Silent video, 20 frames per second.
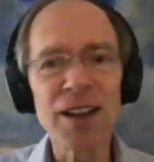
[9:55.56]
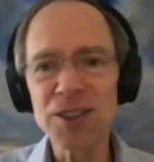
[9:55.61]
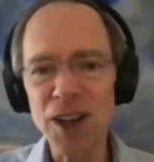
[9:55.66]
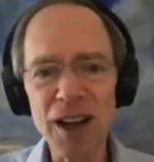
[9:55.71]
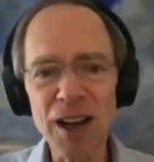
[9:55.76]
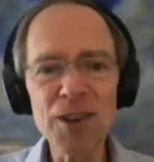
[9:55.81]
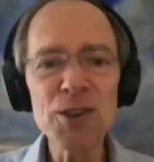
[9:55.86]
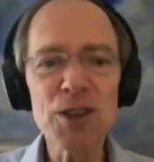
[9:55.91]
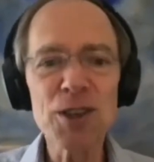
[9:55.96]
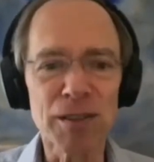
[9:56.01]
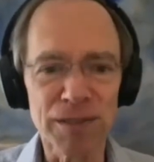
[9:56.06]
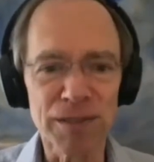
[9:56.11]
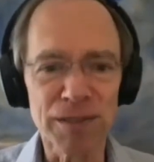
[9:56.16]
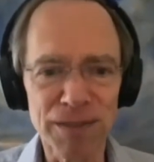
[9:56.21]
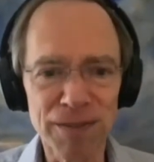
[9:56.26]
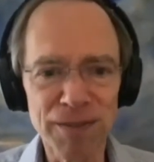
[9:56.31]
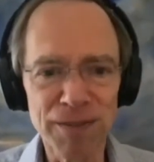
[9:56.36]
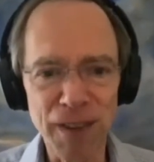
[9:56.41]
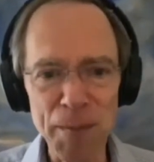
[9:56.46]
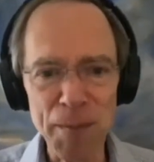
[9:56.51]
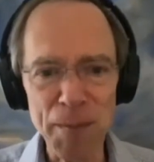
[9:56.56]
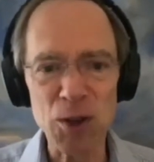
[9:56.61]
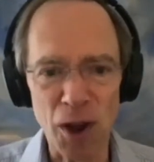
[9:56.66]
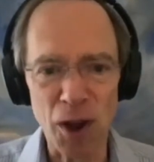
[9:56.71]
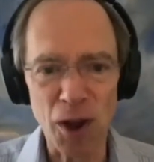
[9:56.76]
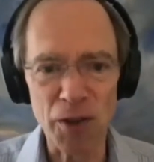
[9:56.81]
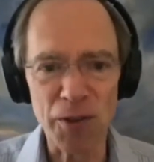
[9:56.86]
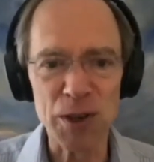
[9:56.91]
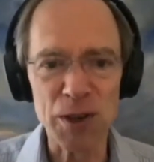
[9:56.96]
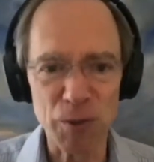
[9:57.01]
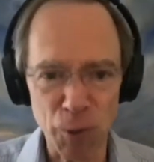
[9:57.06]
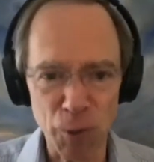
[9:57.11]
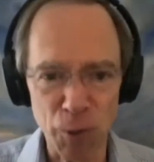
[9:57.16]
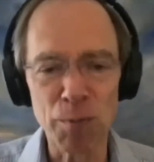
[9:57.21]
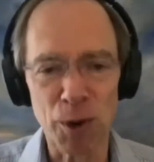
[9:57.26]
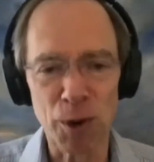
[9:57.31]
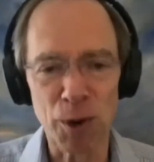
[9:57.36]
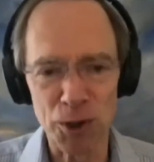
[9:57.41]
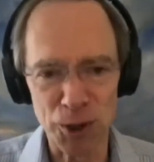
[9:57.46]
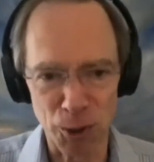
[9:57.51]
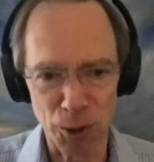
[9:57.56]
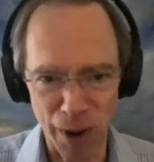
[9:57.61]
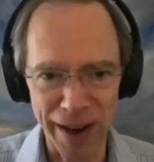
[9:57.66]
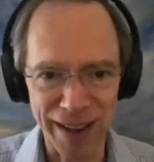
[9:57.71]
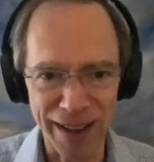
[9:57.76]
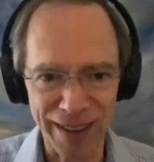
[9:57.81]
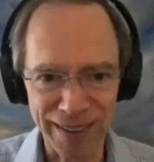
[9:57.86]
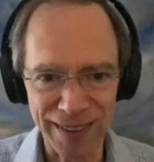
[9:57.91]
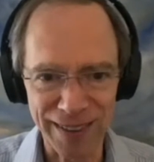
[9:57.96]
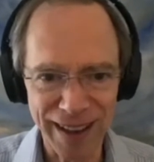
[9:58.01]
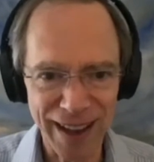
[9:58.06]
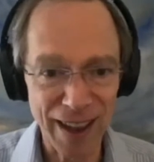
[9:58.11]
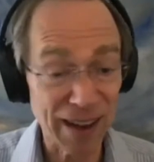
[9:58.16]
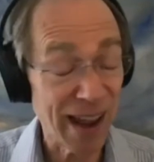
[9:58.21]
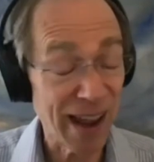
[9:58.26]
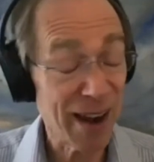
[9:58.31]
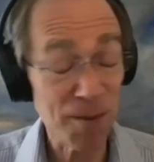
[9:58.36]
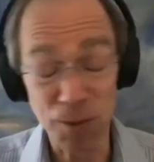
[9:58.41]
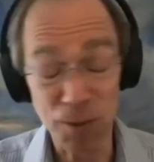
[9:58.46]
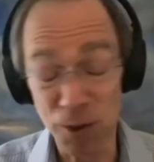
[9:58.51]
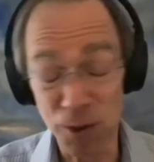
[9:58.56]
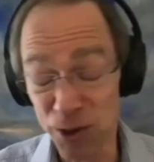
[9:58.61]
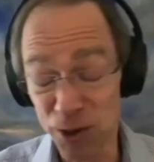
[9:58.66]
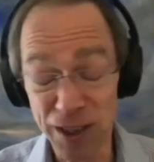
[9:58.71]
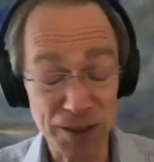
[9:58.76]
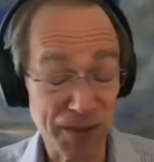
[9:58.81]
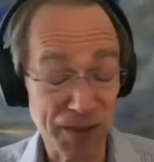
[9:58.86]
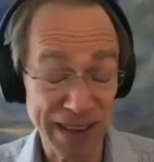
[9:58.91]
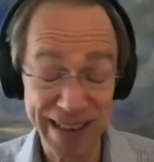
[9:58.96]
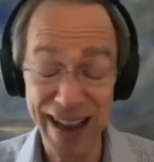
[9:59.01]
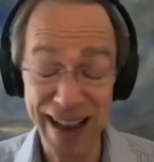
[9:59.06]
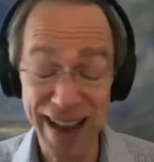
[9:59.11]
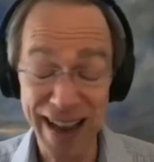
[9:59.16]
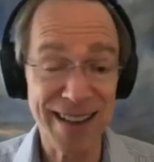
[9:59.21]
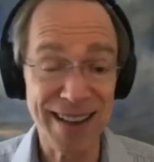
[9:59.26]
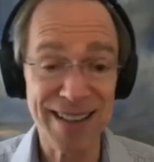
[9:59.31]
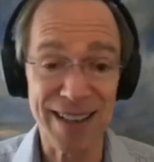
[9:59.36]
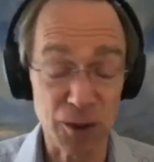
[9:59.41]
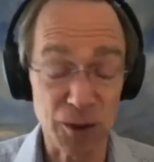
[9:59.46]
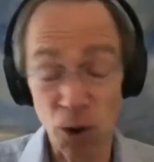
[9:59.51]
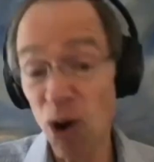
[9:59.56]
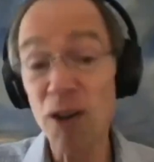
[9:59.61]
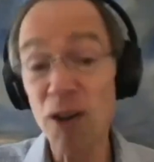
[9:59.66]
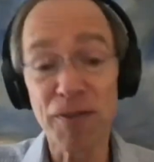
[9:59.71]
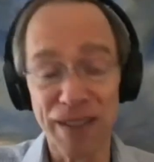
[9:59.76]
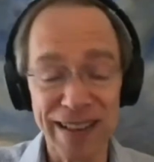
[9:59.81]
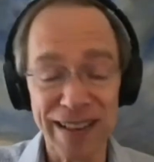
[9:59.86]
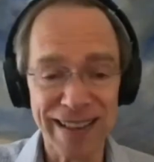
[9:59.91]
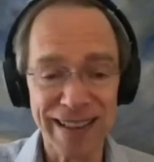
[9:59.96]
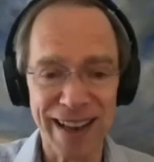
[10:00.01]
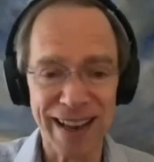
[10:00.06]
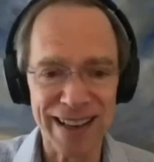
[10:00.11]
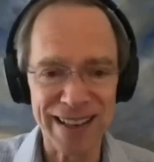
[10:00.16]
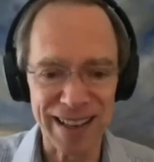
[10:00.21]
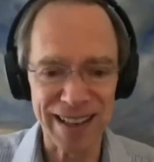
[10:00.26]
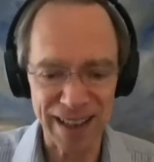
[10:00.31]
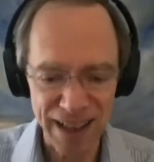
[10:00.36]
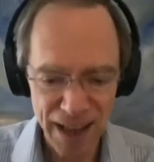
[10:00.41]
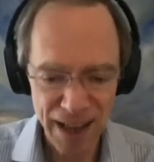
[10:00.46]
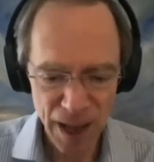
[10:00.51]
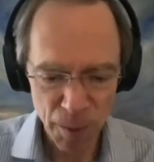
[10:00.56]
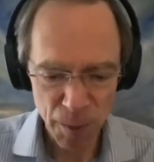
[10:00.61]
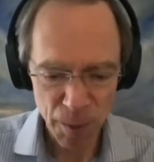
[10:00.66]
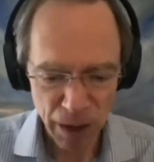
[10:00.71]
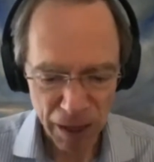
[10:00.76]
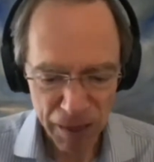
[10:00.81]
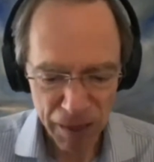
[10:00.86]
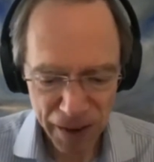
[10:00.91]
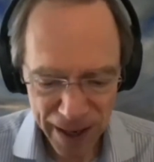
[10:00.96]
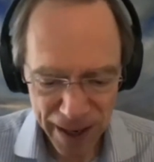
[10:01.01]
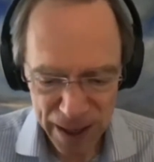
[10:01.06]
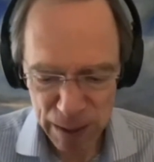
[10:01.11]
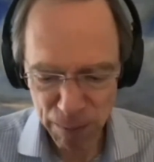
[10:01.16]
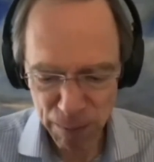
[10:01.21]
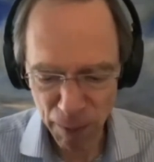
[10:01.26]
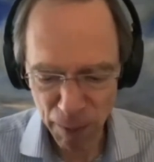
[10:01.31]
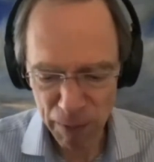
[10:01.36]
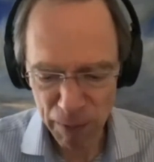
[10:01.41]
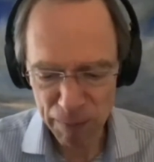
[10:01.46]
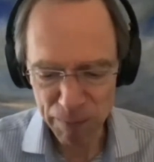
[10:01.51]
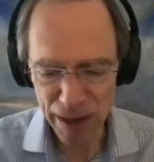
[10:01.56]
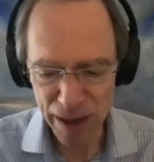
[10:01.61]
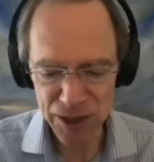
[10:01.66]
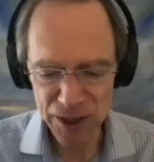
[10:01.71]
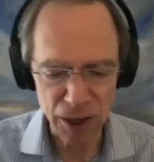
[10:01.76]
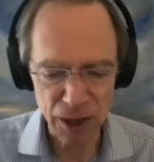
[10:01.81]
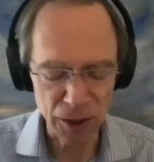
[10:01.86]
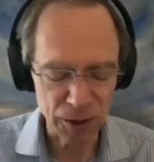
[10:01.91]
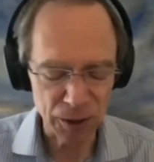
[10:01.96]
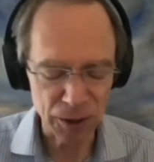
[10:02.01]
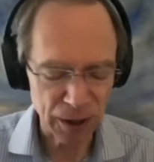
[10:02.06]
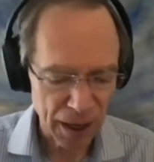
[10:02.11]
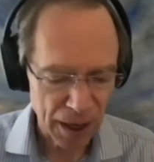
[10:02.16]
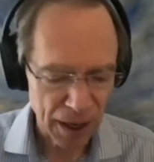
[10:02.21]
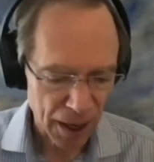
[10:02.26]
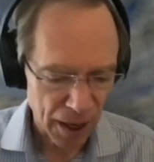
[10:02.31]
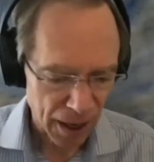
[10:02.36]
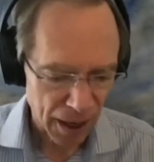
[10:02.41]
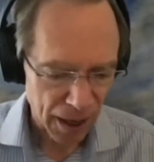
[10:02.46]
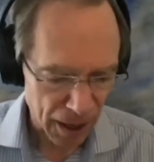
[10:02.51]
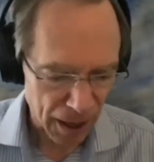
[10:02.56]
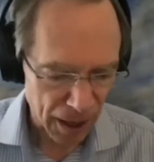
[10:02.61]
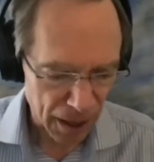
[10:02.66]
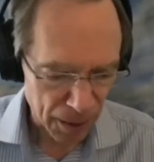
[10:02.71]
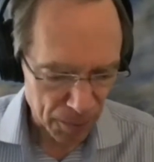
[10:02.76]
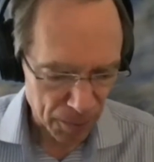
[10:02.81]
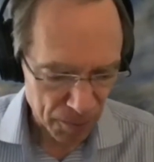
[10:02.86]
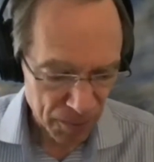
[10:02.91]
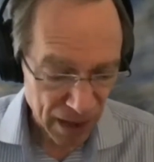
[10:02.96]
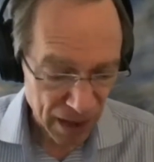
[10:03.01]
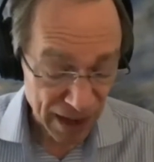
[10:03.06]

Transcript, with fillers: Tons of famous authors have written books on writing, and a lot of them are just fantastic. They're all fantastic, but I think his is probably best known, um,